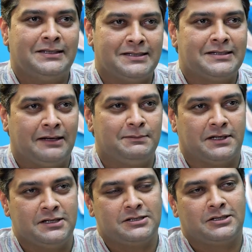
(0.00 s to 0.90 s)
This helps
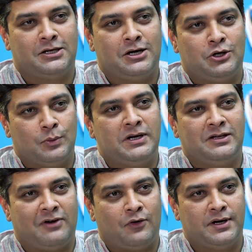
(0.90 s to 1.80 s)
us to build
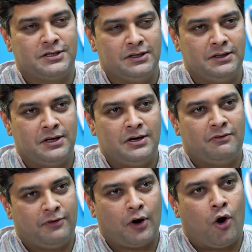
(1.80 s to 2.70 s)
the foundation
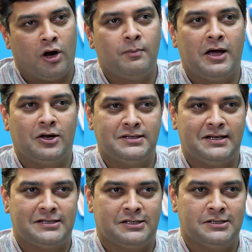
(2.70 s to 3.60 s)
for all biology
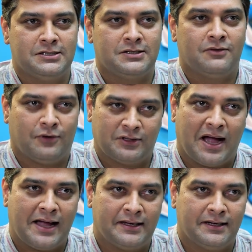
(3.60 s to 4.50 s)
lessons for the
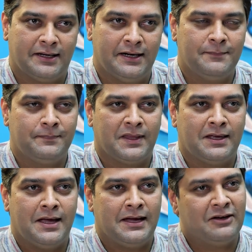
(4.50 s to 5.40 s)
higher grade
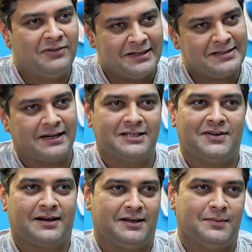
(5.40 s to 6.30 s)
in a very
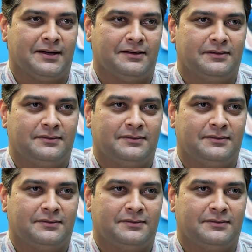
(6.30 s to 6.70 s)
satisfactory manner.